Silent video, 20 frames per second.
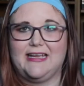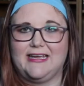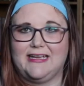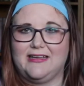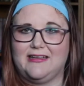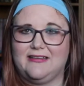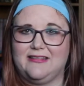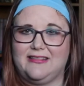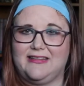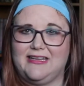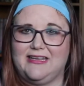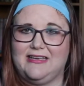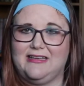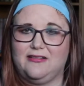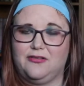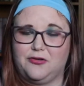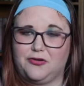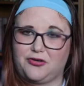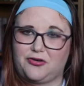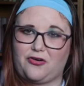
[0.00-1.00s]
in the
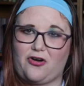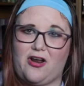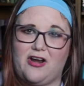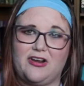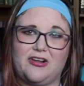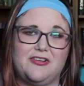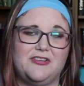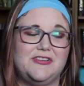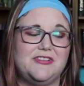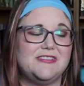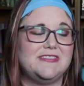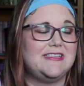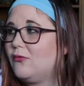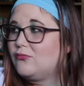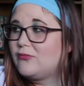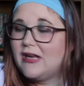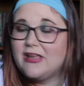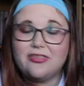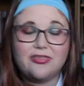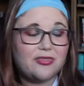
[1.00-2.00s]
Lunar Chronicles.
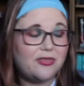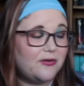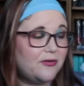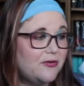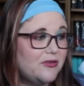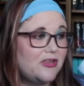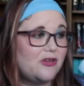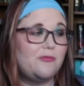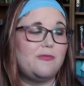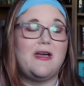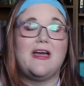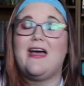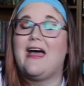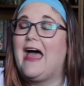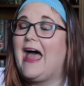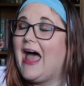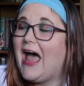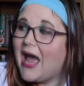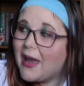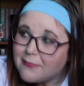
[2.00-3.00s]
Read through them.
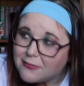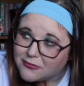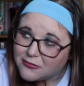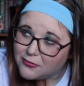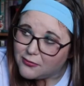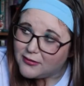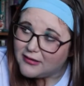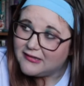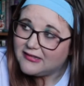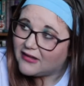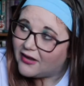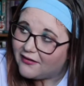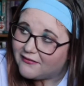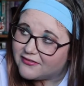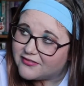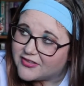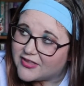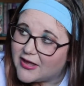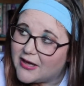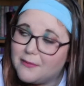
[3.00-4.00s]
Absolutely
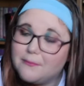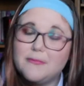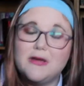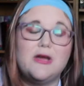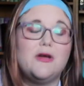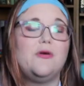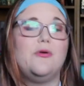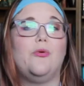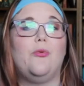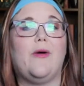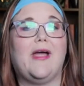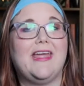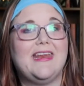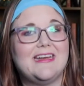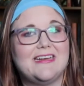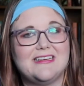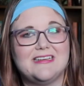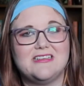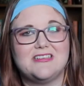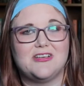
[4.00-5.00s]
loved them.
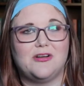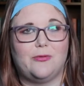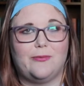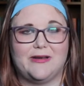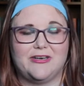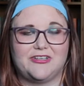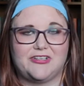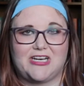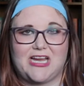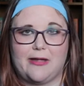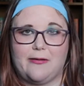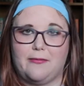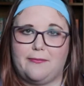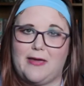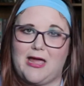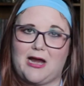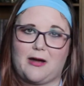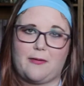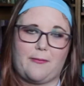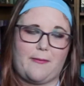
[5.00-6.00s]
Waited until winter came in
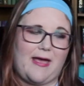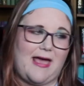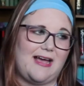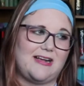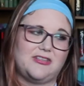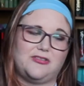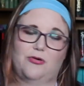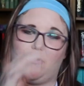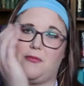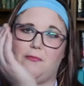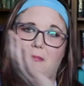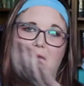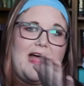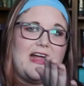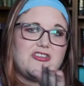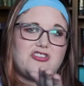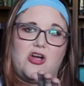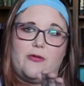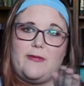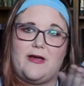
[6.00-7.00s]
paperback so it would
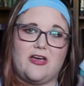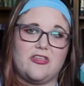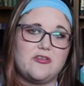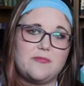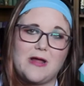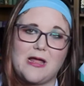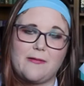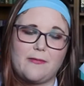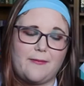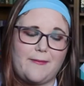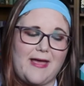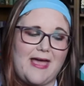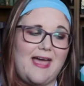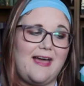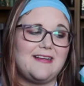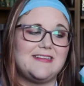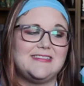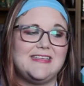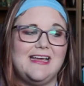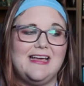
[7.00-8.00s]
match all my other
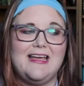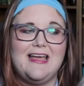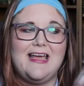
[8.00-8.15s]
paperbacks.